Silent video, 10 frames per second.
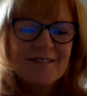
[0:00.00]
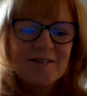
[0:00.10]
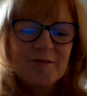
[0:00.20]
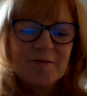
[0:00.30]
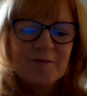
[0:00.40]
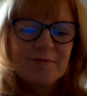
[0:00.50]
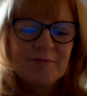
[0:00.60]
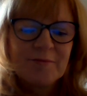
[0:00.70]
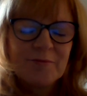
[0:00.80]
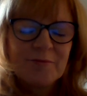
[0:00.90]

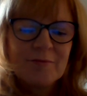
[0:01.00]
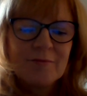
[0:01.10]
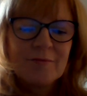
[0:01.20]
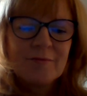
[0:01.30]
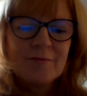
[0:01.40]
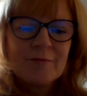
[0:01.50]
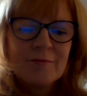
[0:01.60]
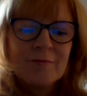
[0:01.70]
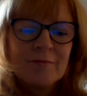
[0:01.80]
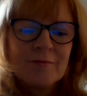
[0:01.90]

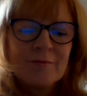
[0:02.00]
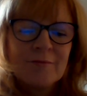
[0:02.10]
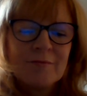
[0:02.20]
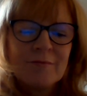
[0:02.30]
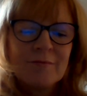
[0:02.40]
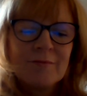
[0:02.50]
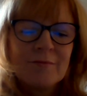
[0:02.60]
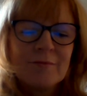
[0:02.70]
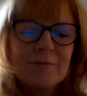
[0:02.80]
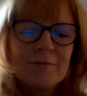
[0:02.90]

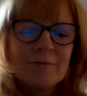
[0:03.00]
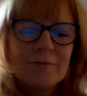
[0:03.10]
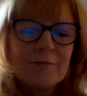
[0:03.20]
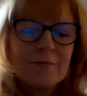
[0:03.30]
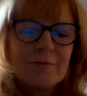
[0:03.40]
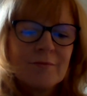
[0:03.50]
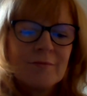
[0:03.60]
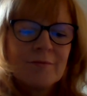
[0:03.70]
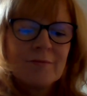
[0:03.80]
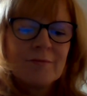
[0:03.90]

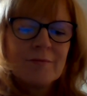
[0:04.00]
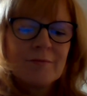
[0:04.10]
No words are spoken by the person on screen.